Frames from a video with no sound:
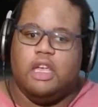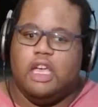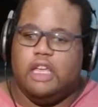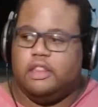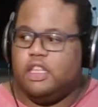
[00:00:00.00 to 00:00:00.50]

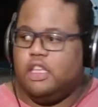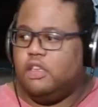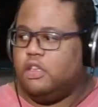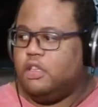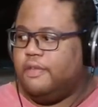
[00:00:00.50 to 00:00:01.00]
And
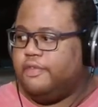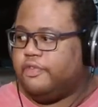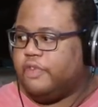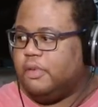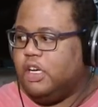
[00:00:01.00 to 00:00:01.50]
then
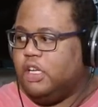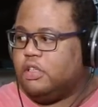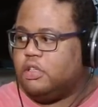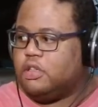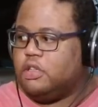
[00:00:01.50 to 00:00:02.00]
from
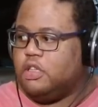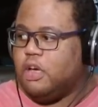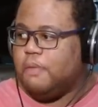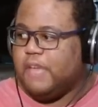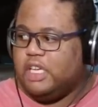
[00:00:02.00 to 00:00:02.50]
the
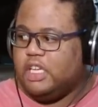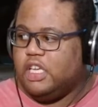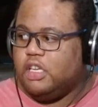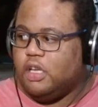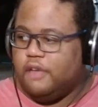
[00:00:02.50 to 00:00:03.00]
main
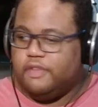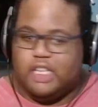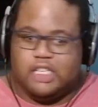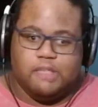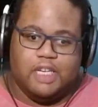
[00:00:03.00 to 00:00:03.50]
end of the
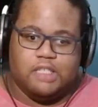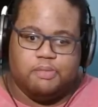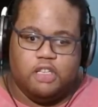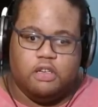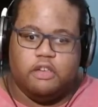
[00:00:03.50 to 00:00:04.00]
HDMI
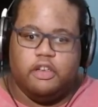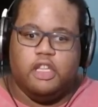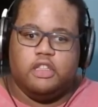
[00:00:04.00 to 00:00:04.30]
splitter,